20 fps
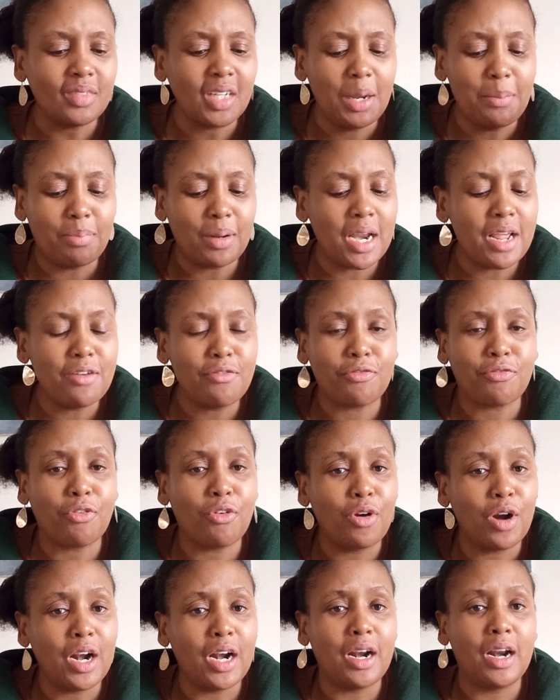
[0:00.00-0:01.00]

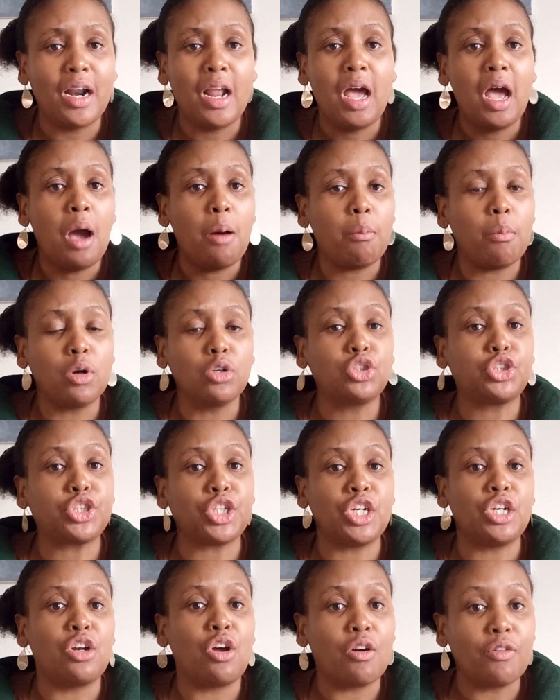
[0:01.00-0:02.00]
playful
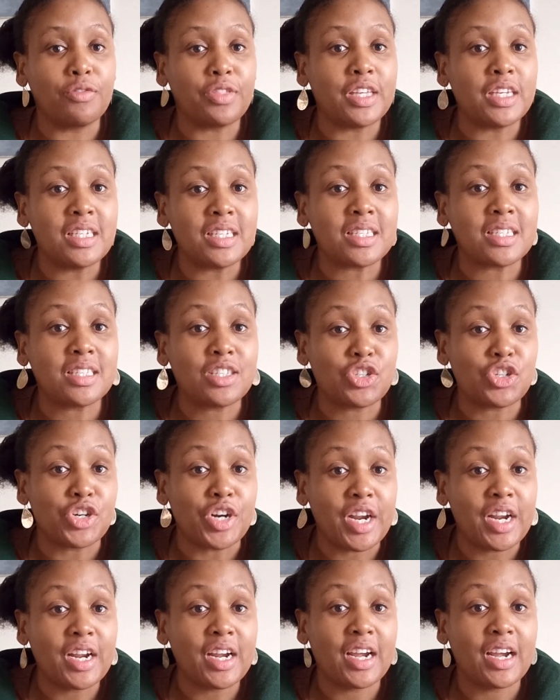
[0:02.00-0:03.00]
motion of this
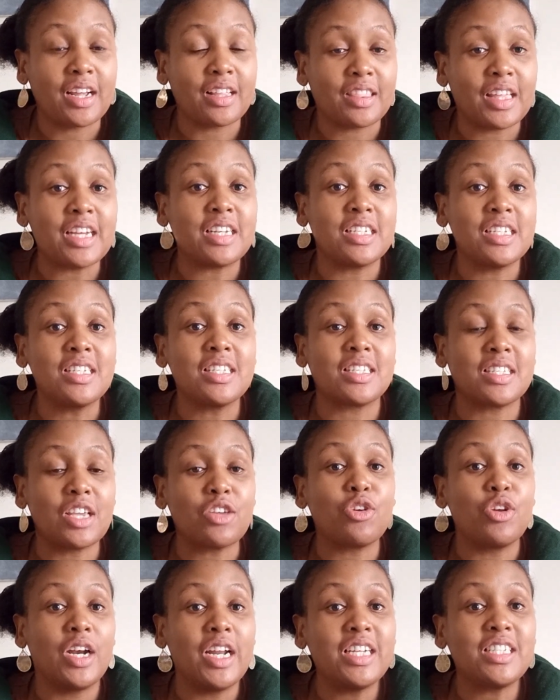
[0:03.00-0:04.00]
drink that is
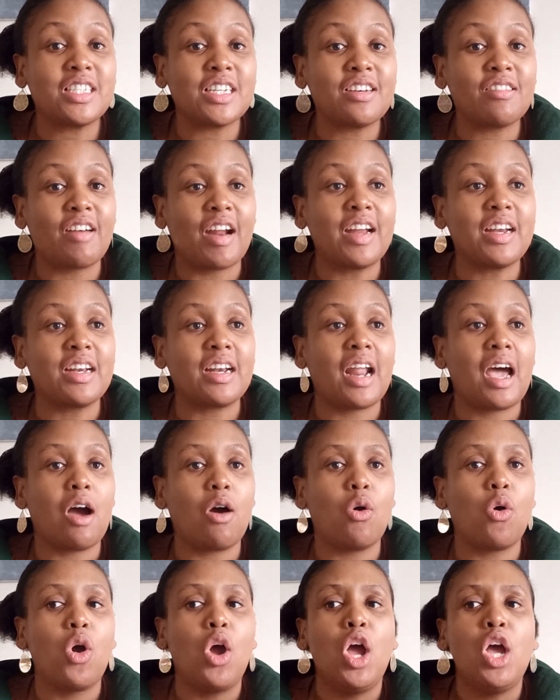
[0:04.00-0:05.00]
circulating right
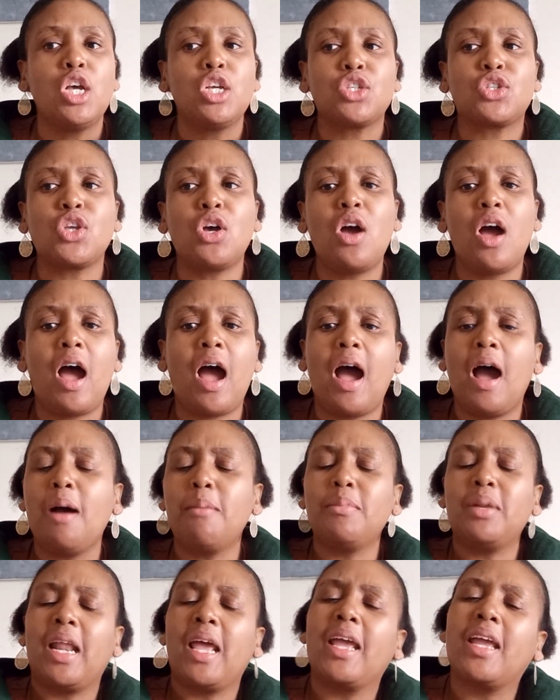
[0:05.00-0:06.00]
now. So I'm
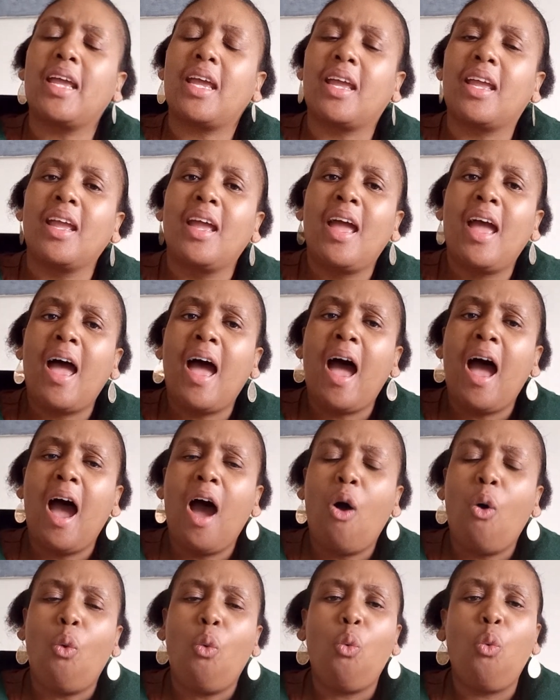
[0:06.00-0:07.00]
like,
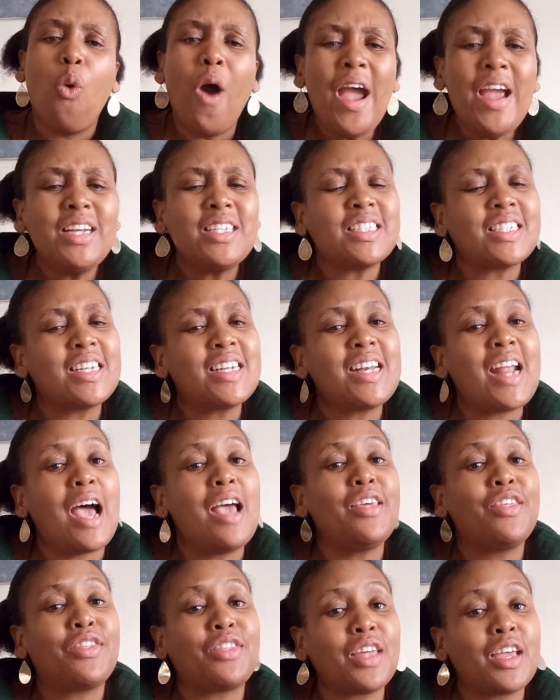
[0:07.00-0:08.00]
why didn't
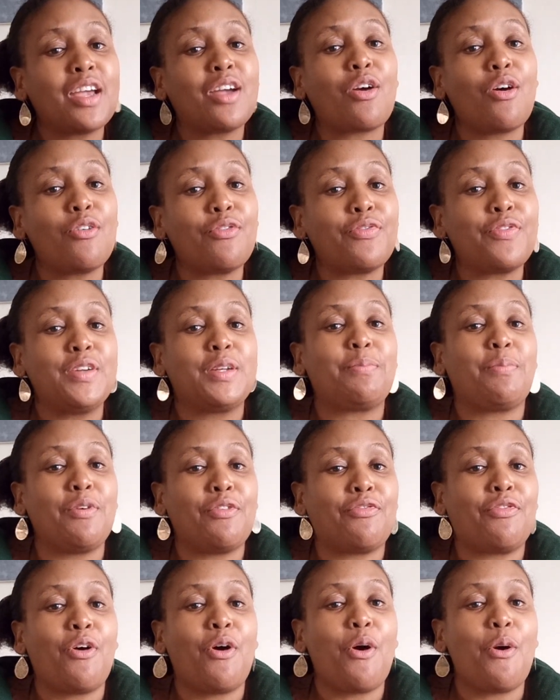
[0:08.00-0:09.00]
I think of it
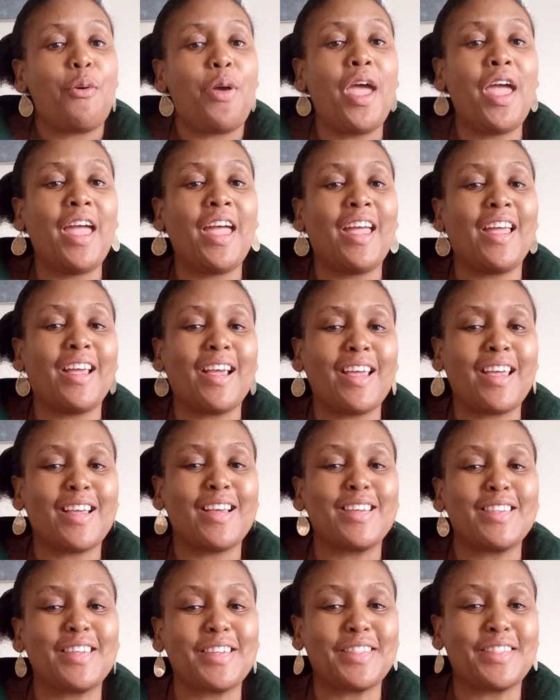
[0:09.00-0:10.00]
before
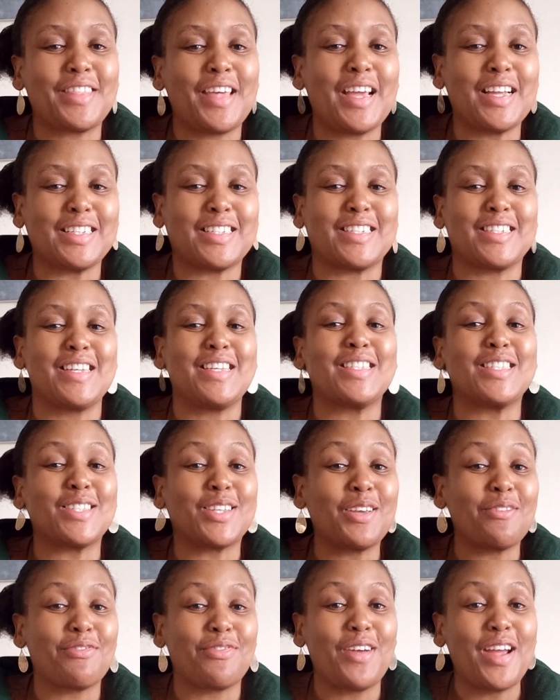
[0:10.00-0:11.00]
that it's
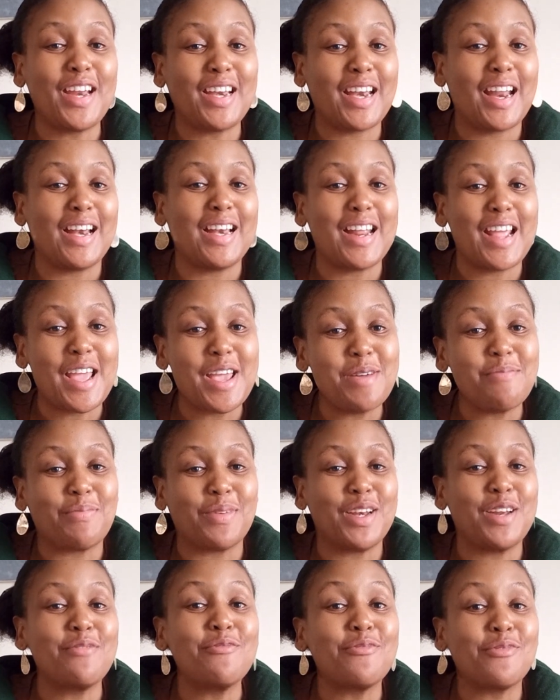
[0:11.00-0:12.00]
finally
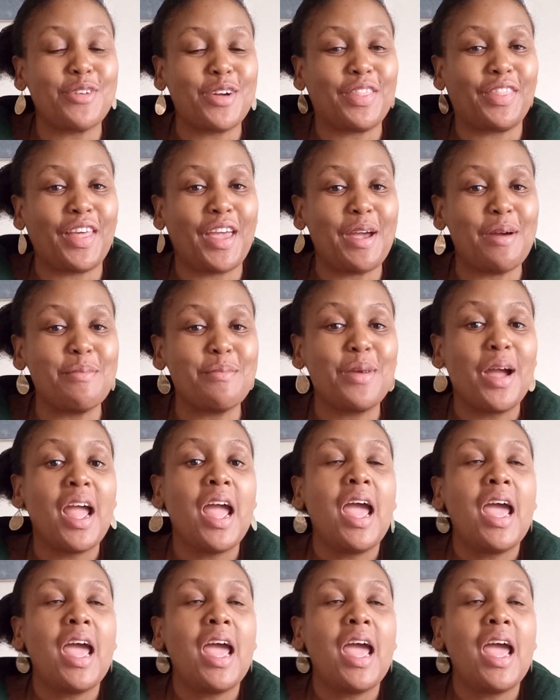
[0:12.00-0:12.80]
happening for them?